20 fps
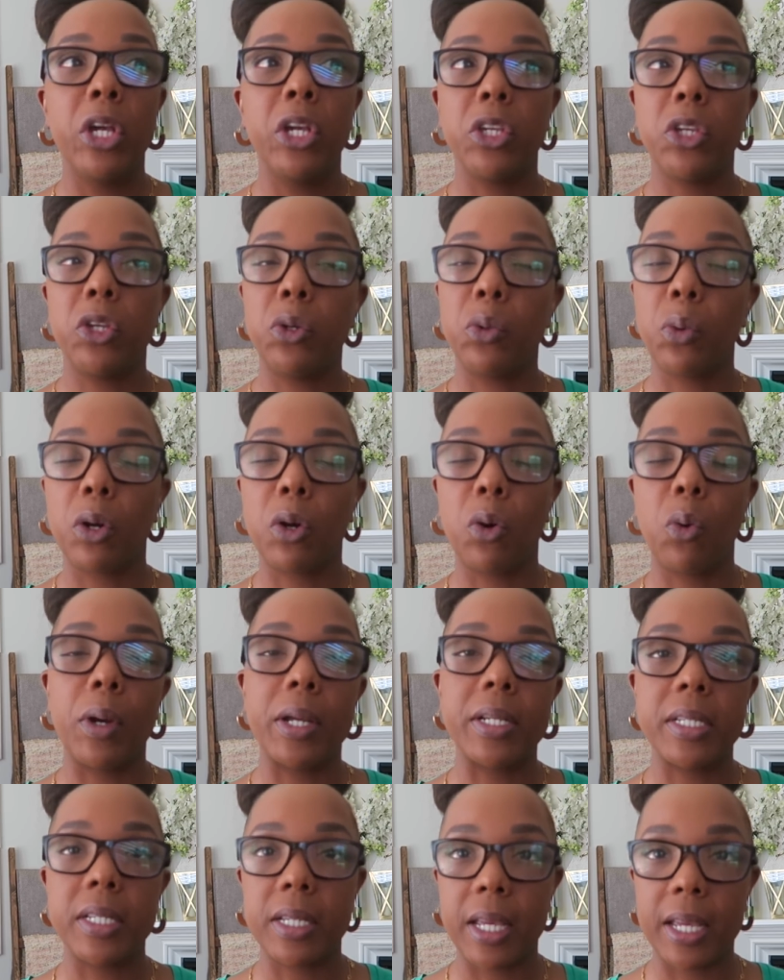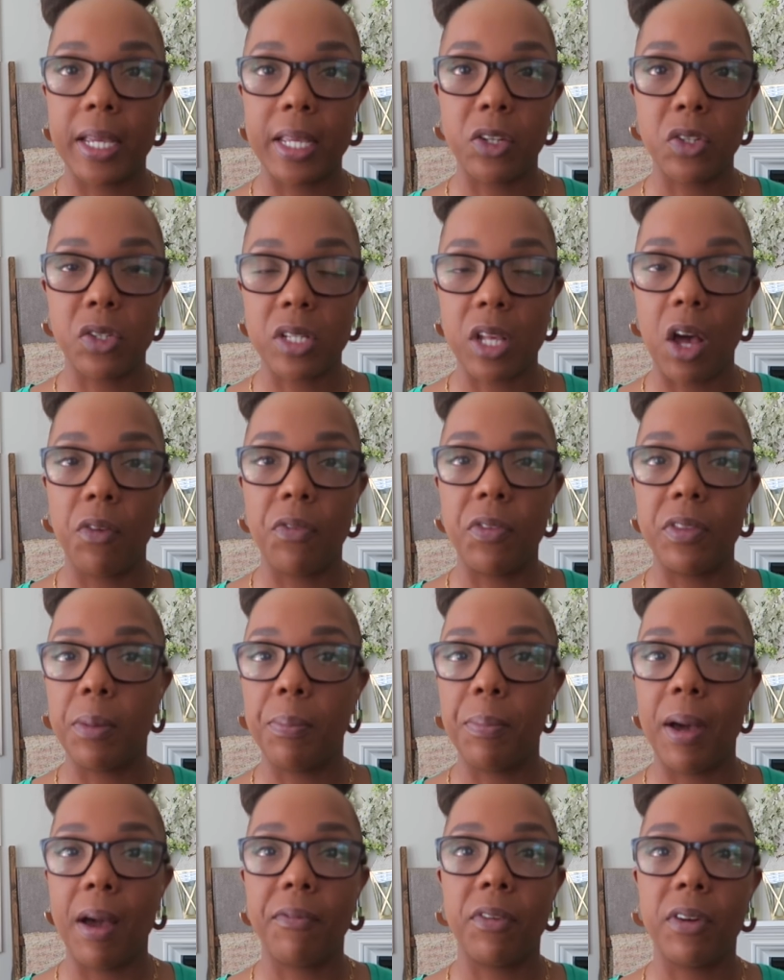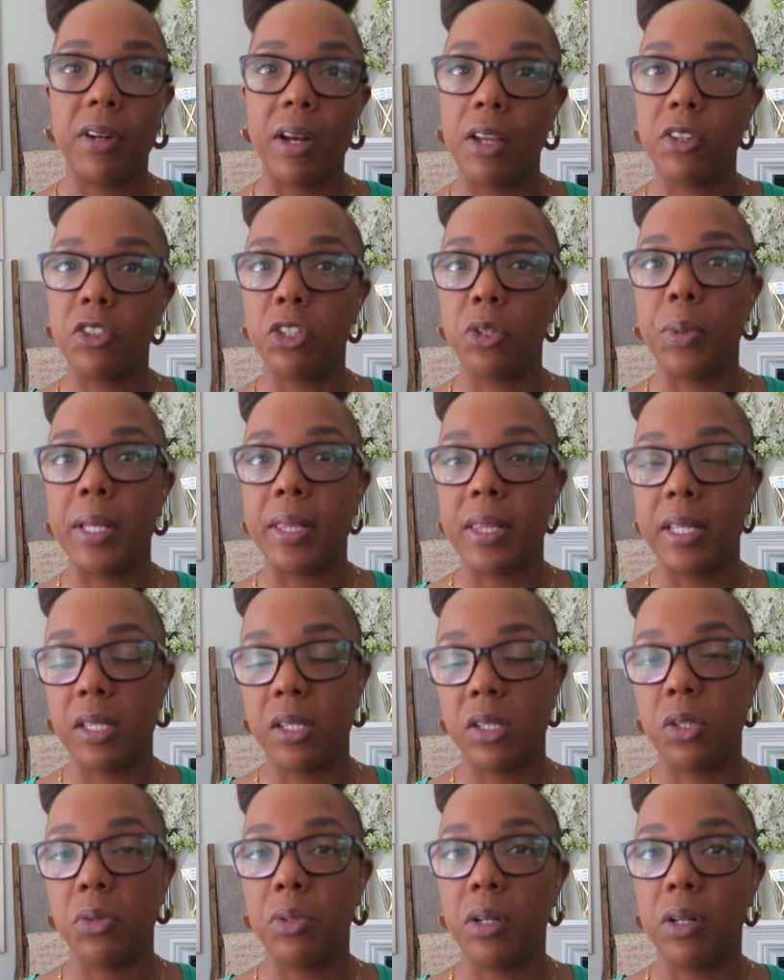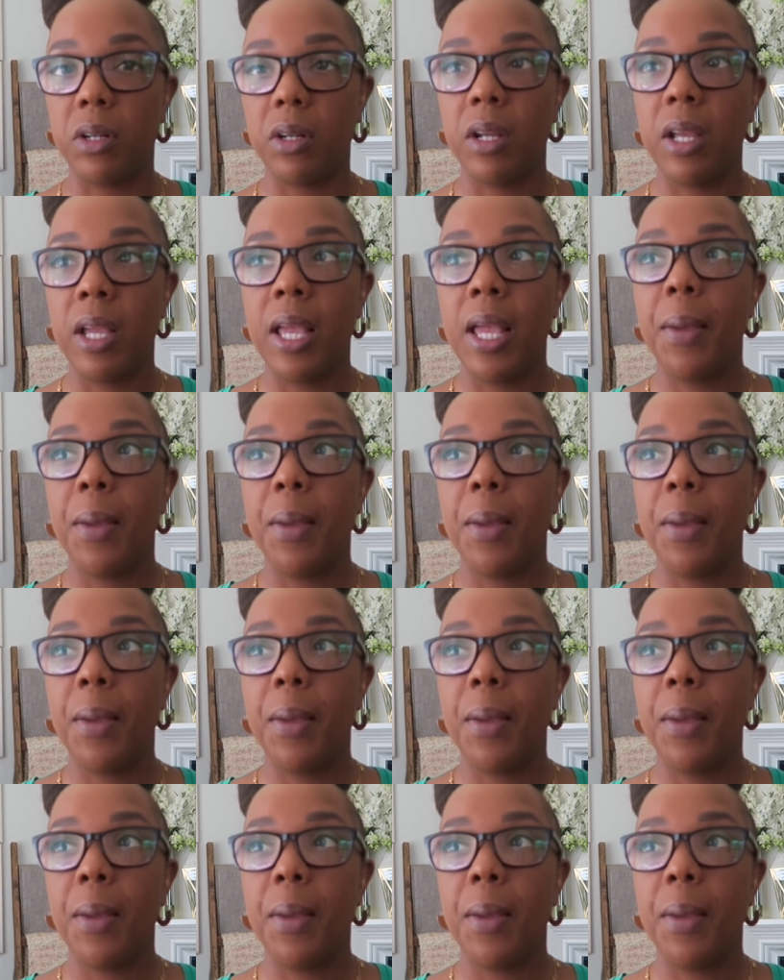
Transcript: you are going to kick yourself in the butt for not doing this sooner,